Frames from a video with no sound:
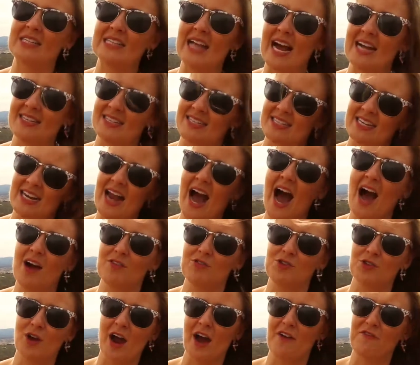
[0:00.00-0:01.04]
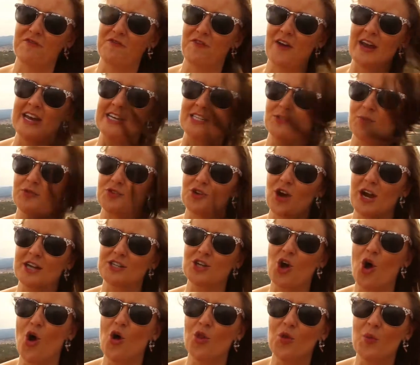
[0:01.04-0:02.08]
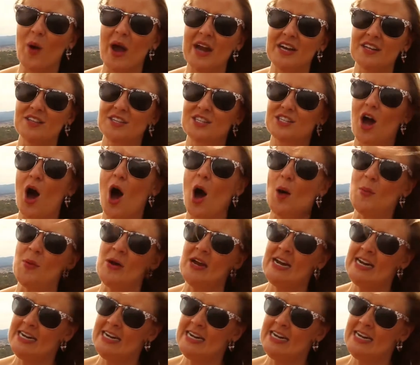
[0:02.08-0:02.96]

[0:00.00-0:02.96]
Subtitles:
Gladstone. After our feast, we've trekked all the way to the top,